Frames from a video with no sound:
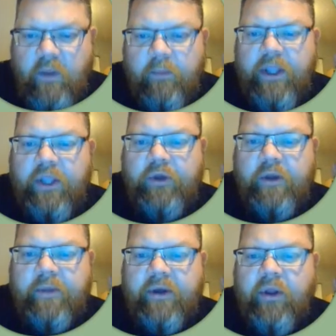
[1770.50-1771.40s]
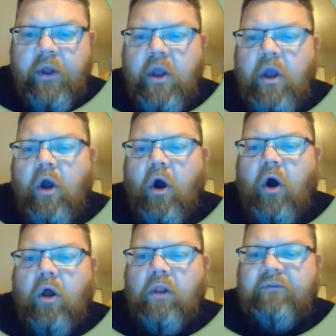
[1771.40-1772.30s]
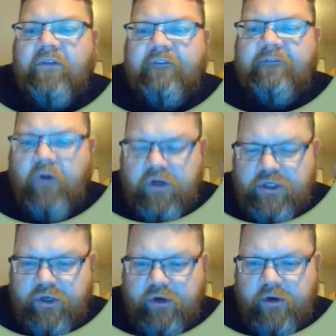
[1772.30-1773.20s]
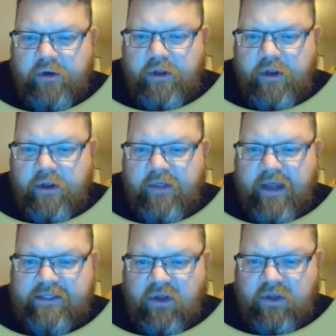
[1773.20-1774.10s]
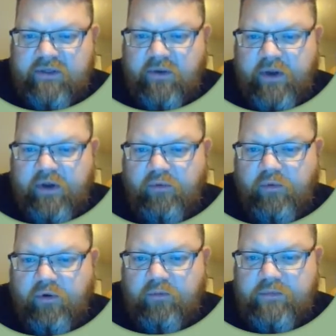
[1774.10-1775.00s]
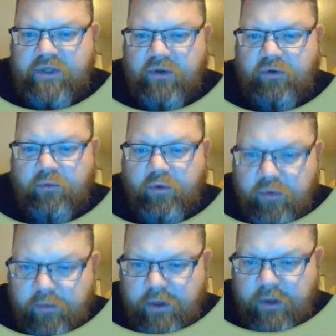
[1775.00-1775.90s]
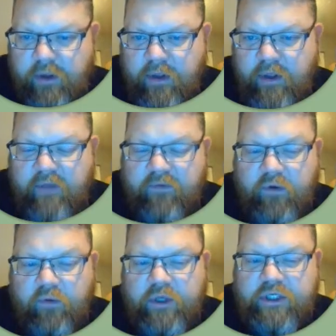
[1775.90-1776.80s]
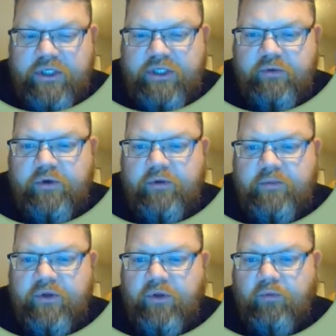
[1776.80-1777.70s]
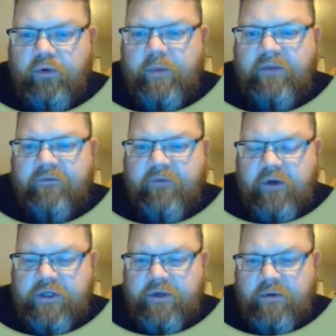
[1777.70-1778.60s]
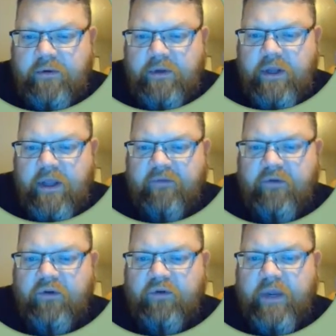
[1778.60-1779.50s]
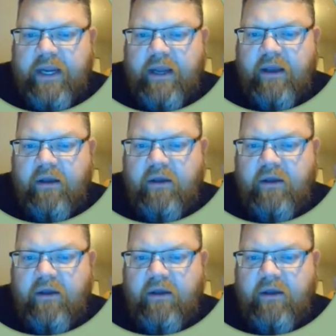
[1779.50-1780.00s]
But you can build all of the furniture that is also in your room. So your room, if you're doing just your room, do the room and the furniture. If you're doing